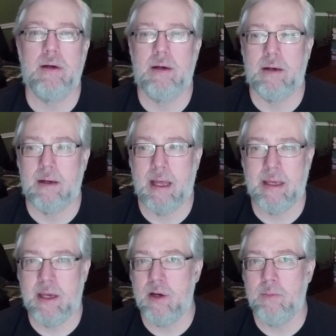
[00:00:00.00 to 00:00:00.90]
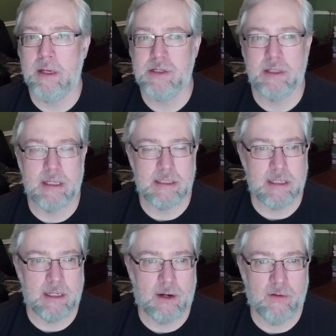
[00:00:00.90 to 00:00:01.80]
And Kier mentioned this
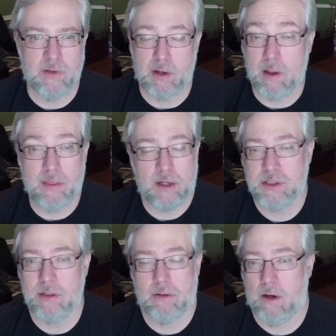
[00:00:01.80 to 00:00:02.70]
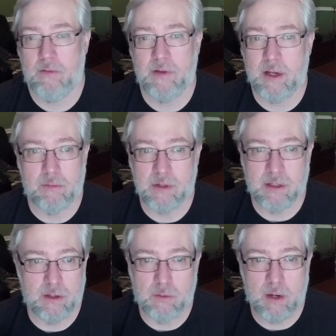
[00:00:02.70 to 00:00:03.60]
in her video. I thought her video
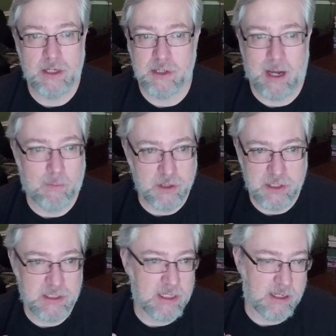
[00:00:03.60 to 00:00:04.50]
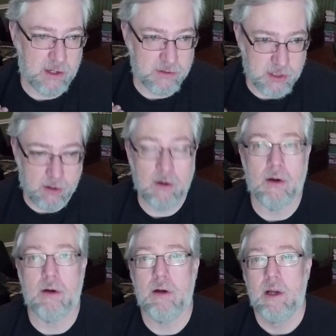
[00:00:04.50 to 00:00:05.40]
did a great job where she said, you know, to her,